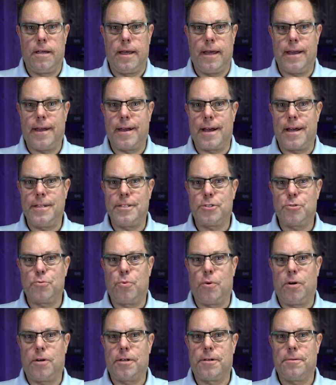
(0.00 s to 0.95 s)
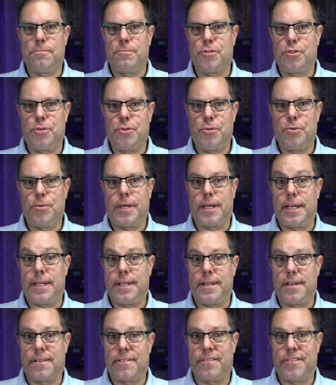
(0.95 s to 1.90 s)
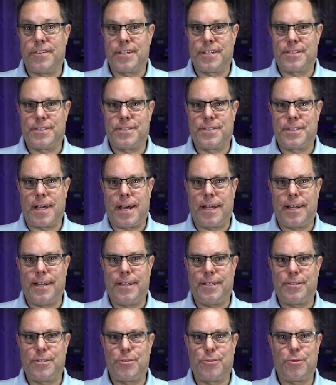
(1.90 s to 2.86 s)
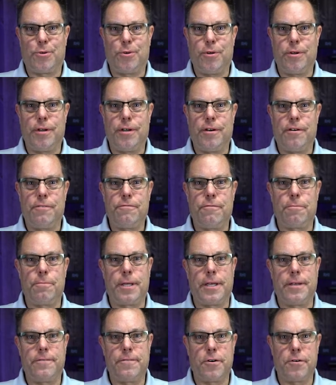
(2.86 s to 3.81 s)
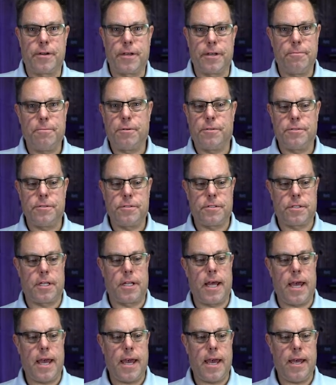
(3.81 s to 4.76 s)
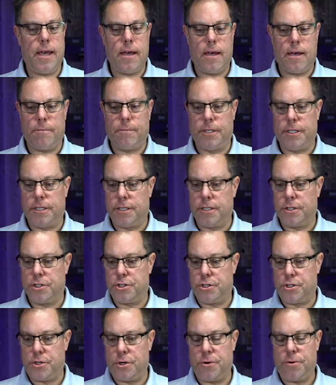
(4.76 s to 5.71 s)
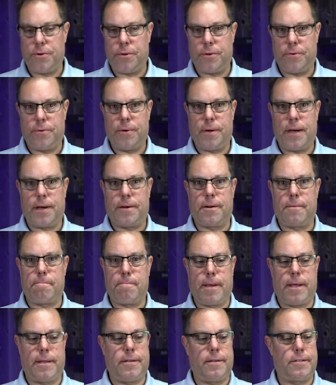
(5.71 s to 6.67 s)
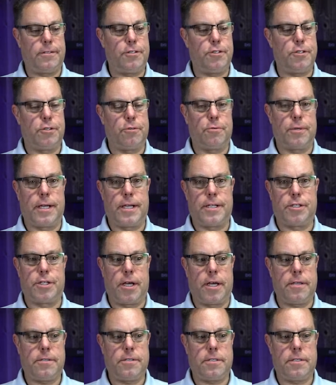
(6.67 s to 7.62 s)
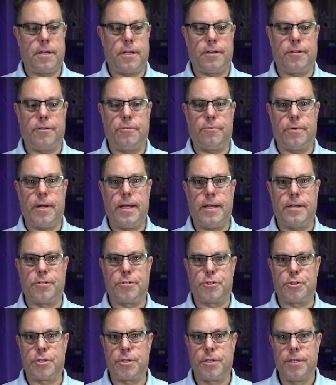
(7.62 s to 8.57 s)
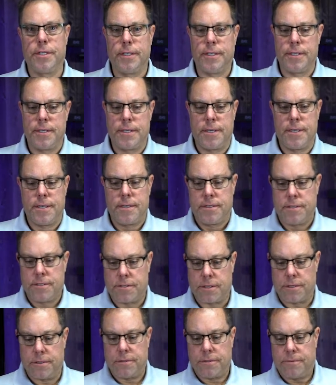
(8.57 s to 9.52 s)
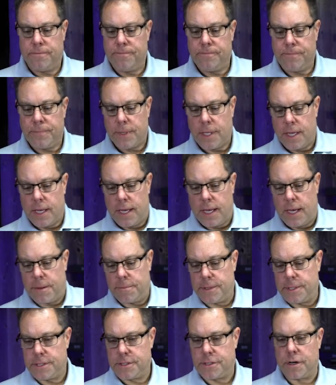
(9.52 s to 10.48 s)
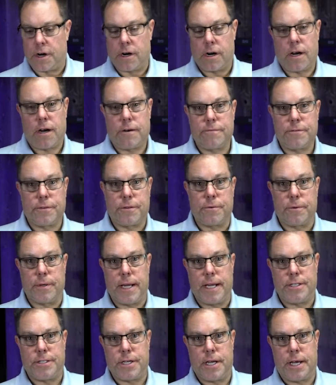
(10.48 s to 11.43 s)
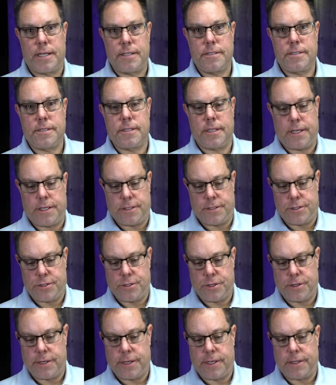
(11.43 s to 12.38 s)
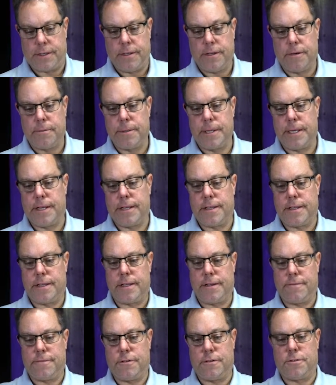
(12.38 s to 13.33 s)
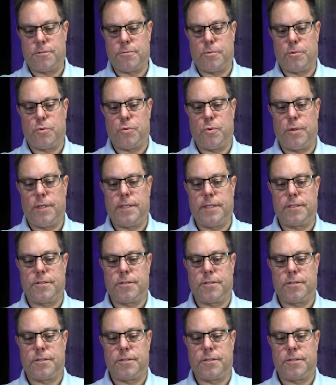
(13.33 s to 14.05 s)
Hey guys, welcome to another exciting tutorial from EVO Gimbals. Today, I'm gonna show you how to balance your Rage-S and your Rage. So I'm gonna start off with the Rage-S and show you a little bit of the difference between the